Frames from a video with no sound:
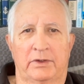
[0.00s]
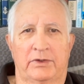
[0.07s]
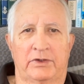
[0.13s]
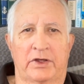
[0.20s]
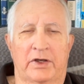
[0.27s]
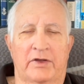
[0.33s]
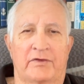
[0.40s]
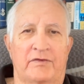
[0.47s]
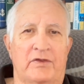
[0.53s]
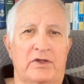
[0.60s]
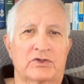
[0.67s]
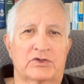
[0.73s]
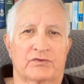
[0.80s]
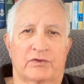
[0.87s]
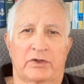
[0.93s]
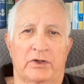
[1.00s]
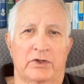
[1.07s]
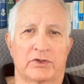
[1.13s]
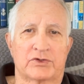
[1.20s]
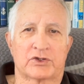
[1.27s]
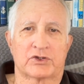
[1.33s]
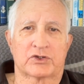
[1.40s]
None of these
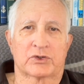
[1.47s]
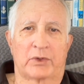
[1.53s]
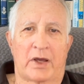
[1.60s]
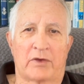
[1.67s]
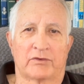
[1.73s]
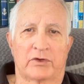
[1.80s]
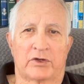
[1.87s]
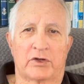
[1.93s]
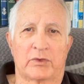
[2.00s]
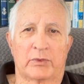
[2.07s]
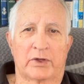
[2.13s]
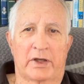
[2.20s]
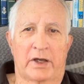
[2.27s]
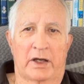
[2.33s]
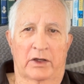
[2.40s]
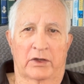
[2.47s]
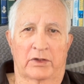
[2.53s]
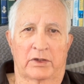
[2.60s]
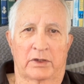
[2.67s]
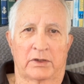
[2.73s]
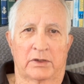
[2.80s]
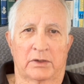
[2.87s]
fears is grounded in
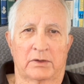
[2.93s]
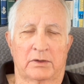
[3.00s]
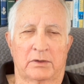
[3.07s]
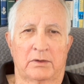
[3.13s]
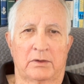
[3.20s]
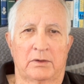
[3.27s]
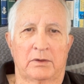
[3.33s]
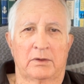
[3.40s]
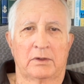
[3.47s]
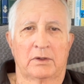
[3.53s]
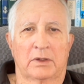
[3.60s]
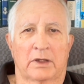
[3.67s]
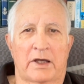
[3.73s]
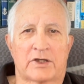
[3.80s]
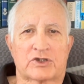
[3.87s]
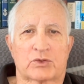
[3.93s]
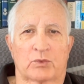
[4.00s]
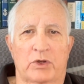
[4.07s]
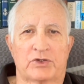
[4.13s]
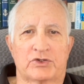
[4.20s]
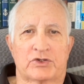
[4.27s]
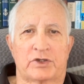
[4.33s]
reality. Last
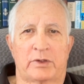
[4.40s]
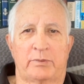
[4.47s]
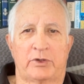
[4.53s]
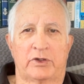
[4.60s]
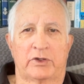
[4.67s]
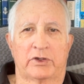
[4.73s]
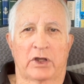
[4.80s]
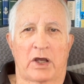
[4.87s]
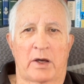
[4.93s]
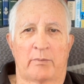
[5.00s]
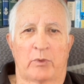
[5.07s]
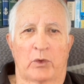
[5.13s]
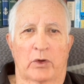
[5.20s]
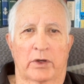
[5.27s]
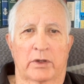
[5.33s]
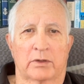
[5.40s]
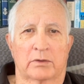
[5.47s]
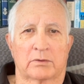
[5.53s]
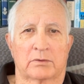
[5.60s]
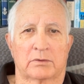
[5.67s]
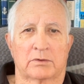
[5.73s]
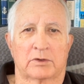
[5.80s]
Wednesday, Bjørn Lomborg,
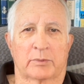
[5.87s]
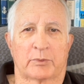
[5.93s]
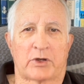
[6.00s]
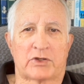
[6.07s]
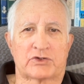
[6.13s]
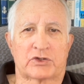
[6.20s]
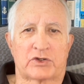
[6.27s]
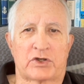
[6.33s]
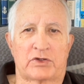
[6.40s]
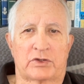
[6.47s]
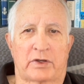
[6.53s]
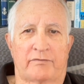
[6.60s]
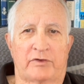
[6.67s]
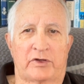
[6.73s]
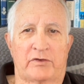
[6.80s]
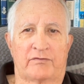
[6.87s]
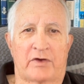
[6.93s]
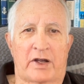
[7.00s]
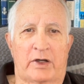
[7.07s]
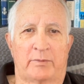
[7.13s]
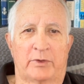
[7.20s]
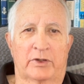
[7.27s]
the president of an
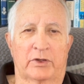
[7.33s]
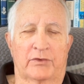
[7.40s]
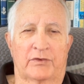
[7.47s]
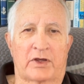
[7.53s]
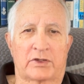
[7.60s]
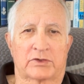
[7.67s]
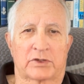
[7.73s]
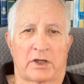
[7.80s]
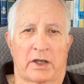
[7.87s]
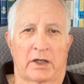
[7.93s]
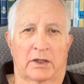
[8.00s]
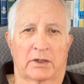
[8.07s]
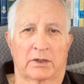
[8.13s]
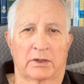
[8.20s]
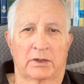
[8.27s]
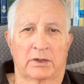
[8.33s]
environmental think tank,